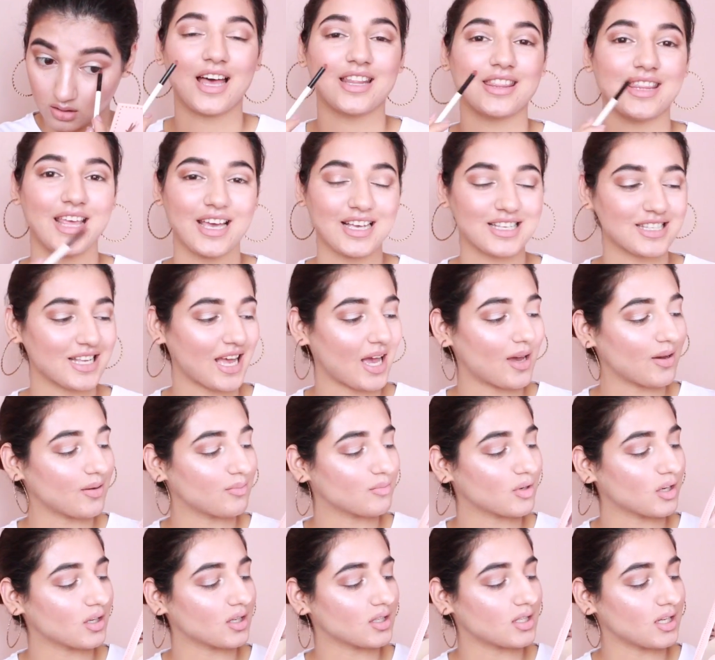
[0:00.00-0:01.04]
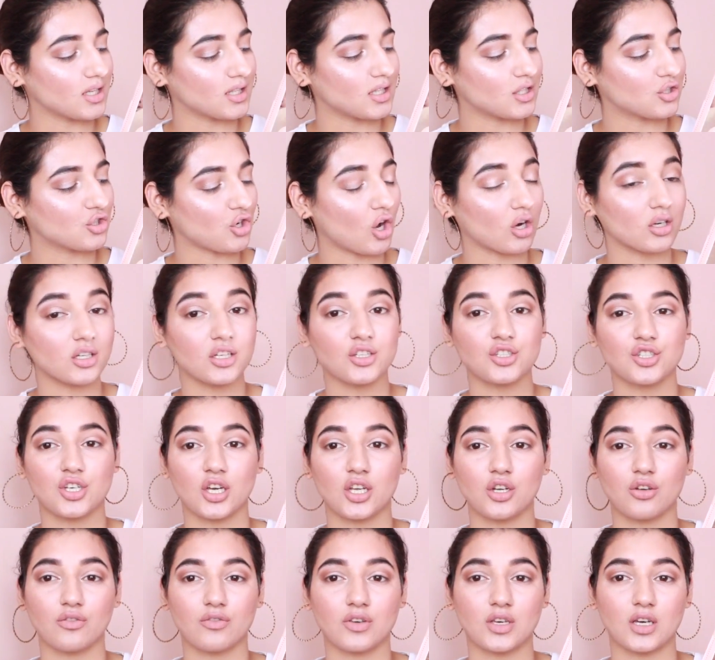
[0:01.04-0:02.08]
Next, I'm gonna take the chocolate
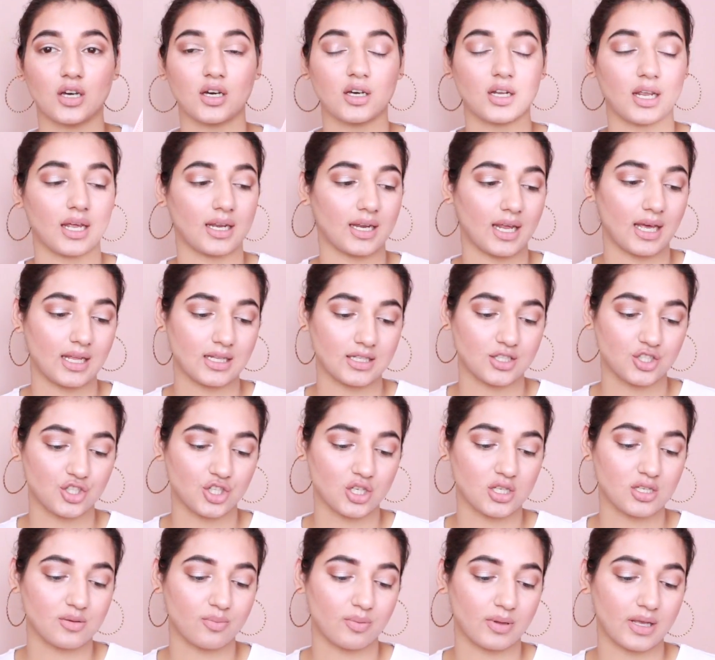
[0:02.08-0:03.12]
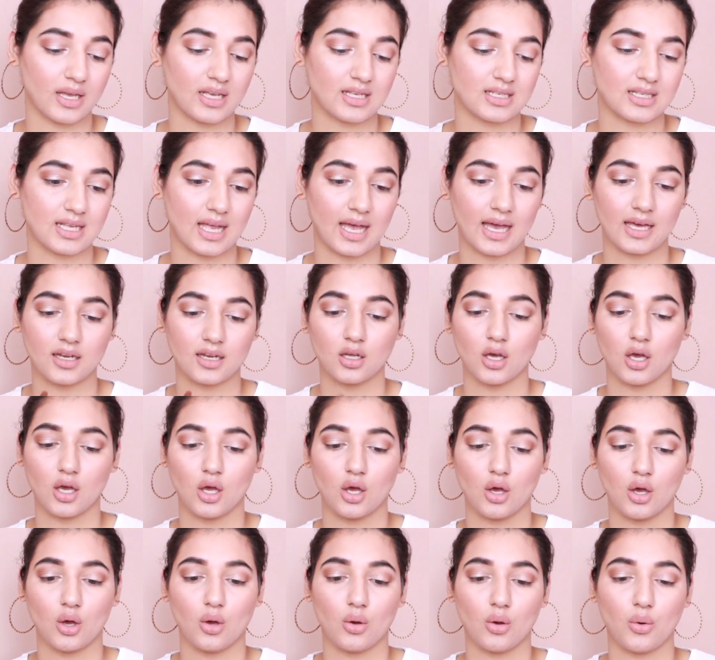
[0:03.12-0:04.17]
shade over here and I'll just place that
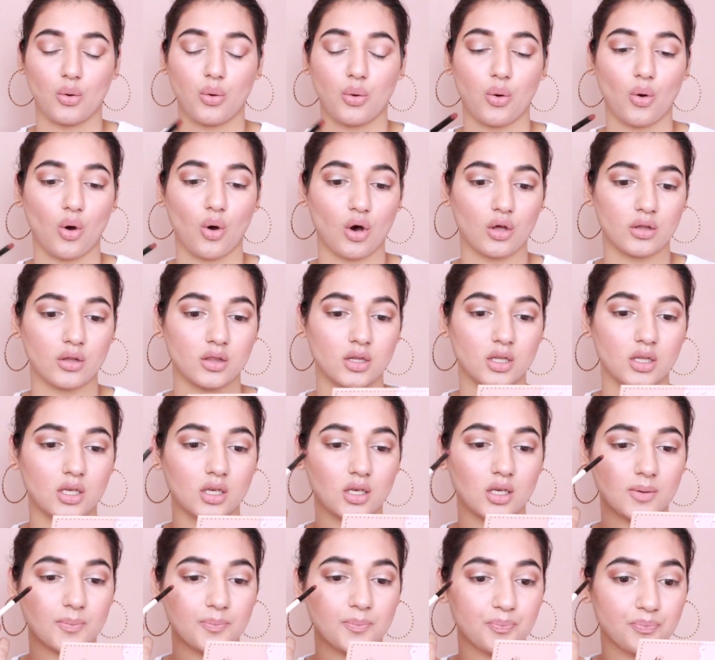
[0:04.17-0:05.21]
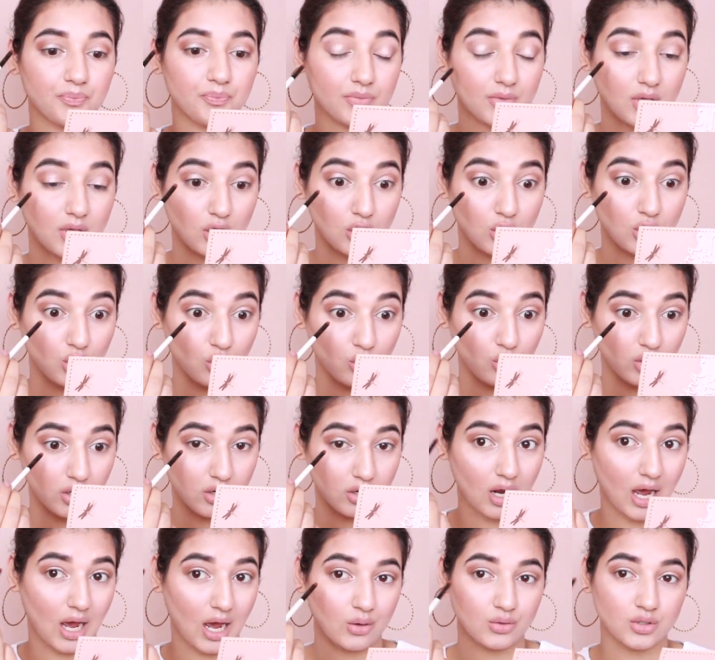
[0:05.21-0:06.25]
on the
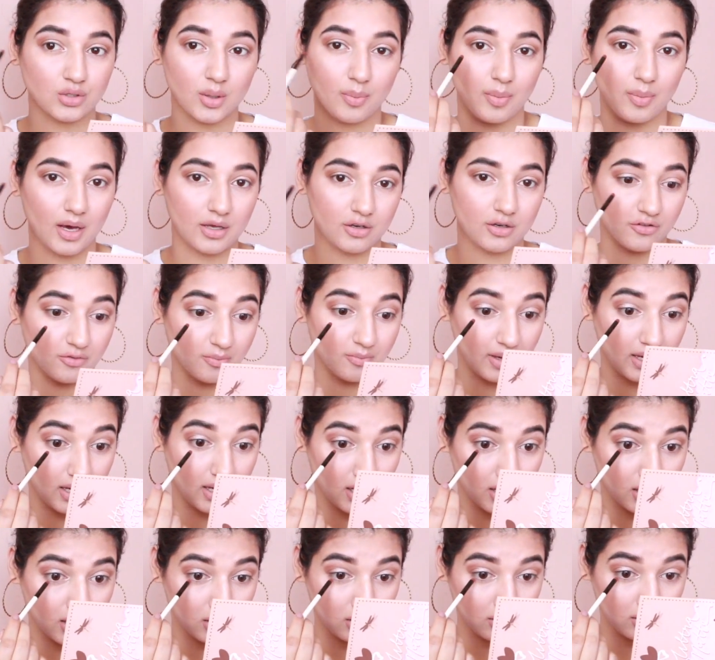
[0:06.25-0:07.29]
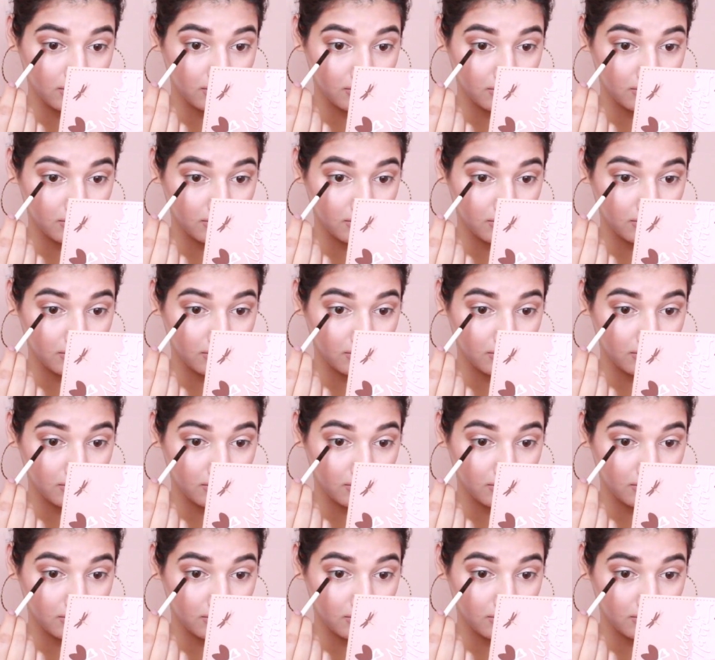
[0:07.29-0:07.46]
lower outer part of my eye.